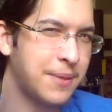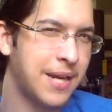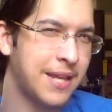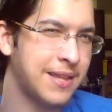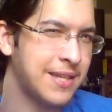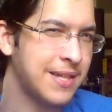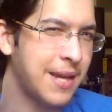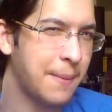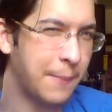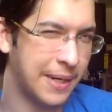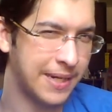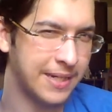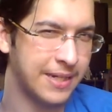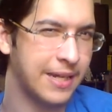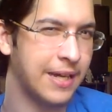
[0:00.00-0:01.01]
but I think I
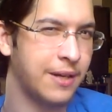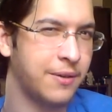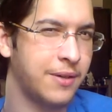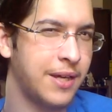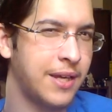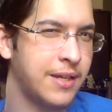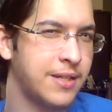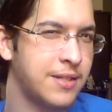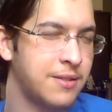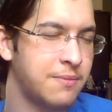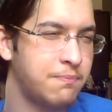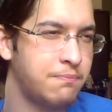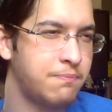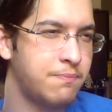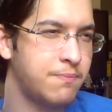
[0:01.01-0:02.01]
might now, and